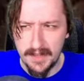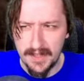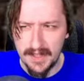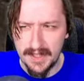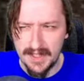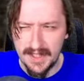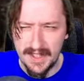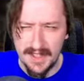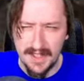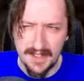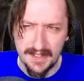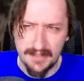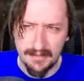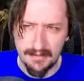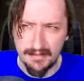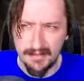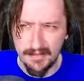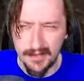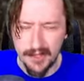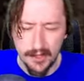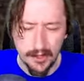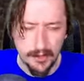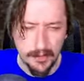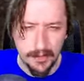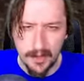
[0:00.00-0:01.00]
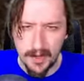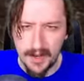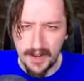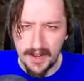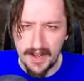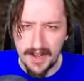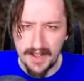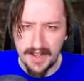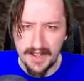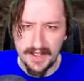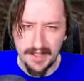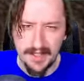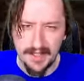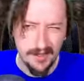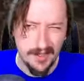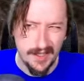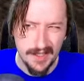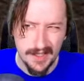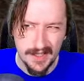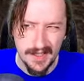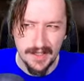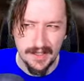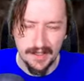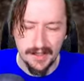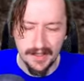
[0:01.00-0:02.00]
It's not super high. You can
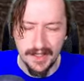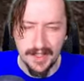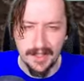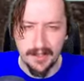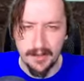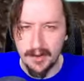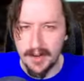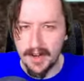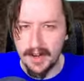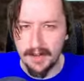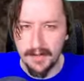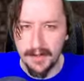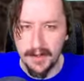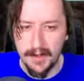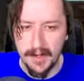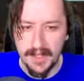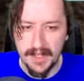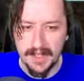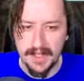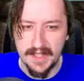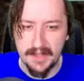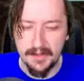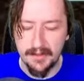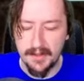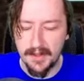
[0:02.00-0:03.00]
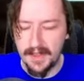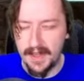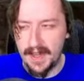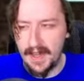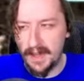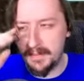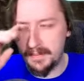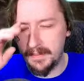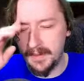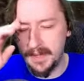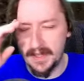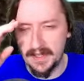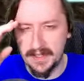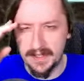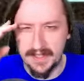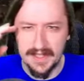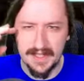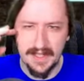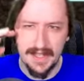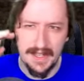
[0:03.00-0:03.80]
still get quite a few hits in with that, but it's